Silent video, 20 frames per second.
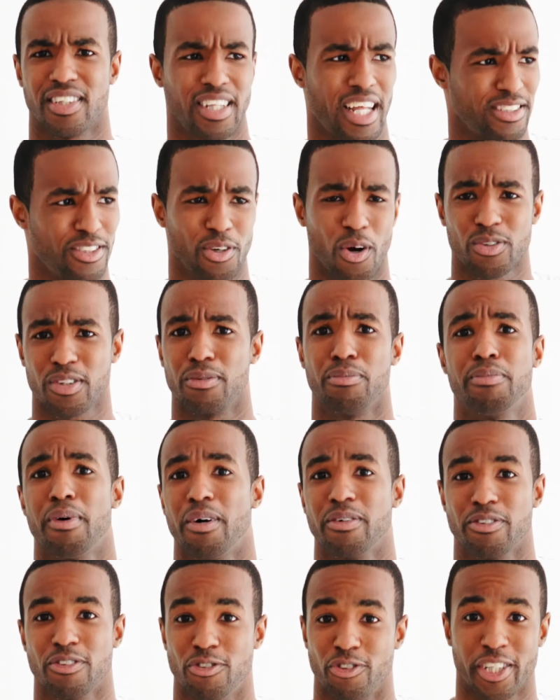like them
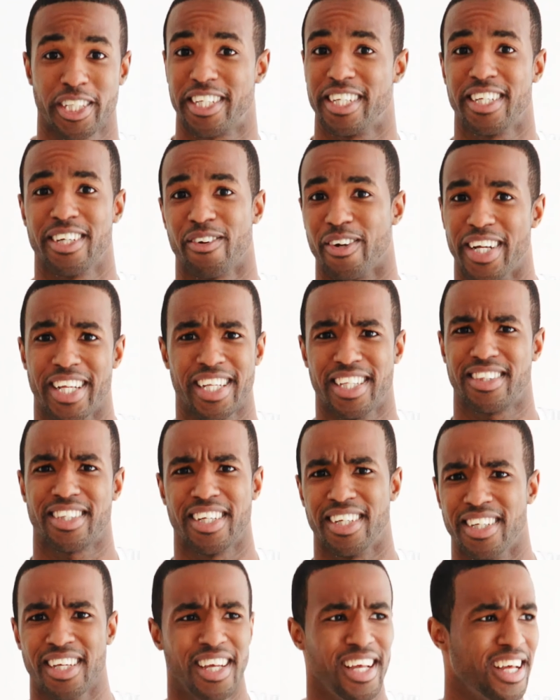about drinking or
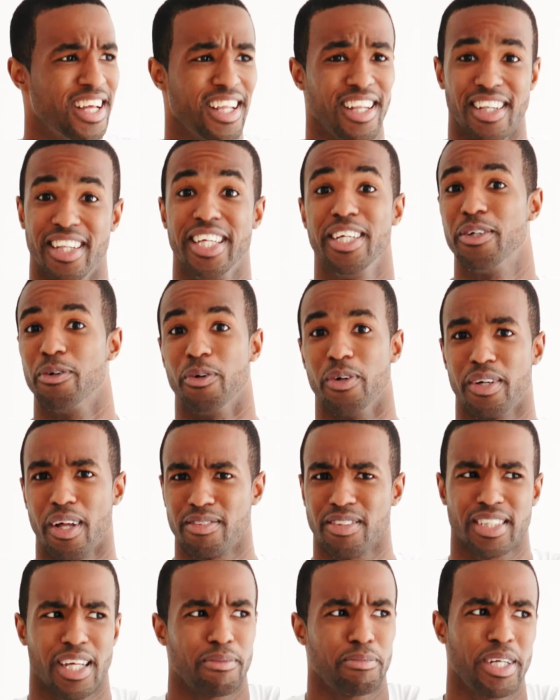anything legal. I
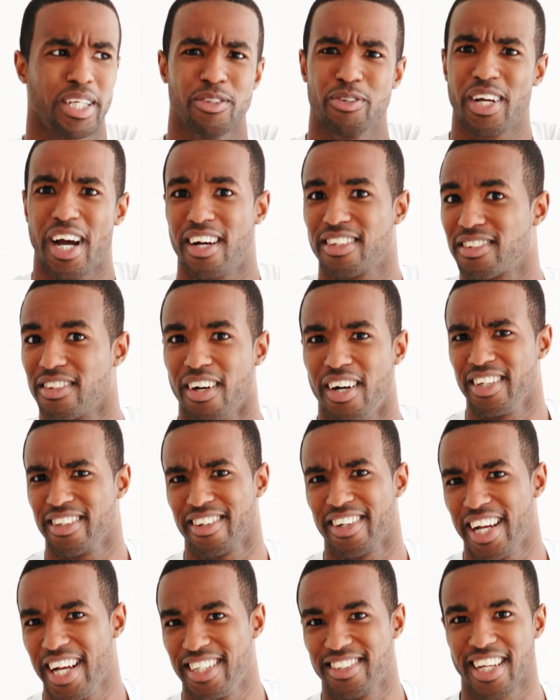was like, man, you guys
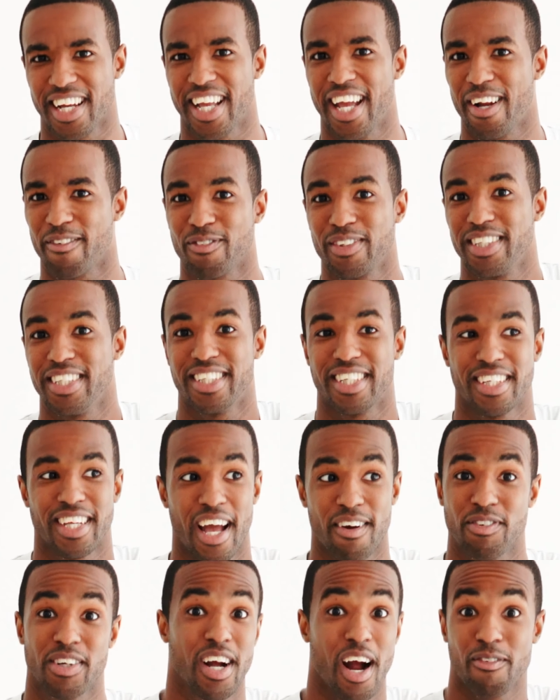underage. I can't really
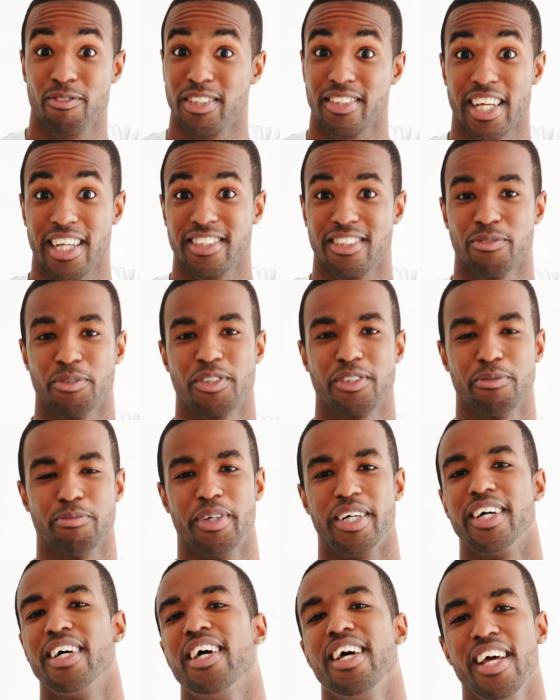have a conversation with you,
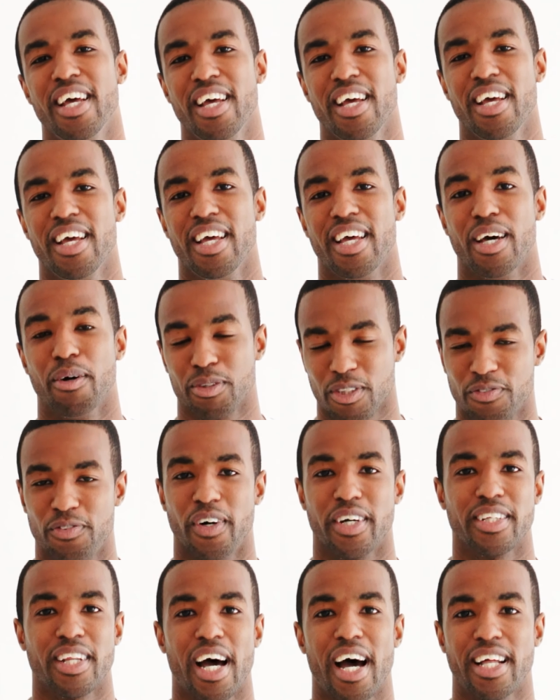but it was
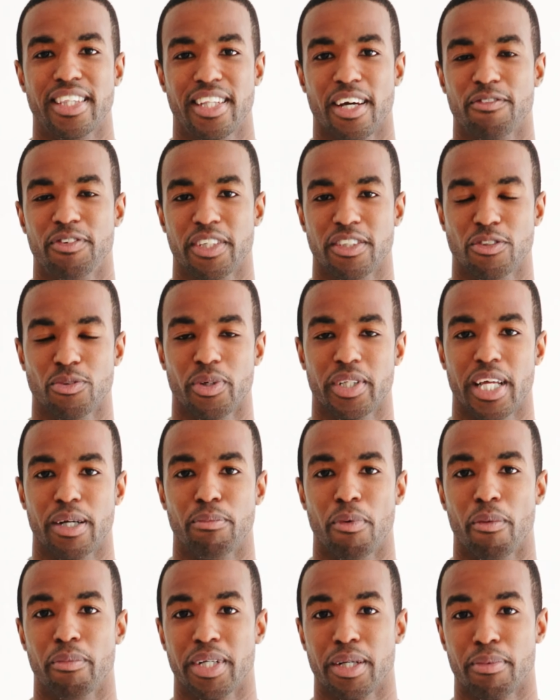fun. I definitely enjoyed
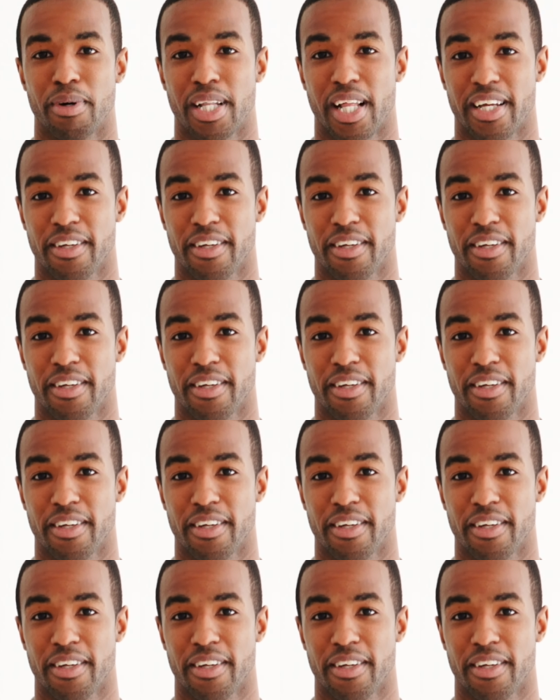that moment in my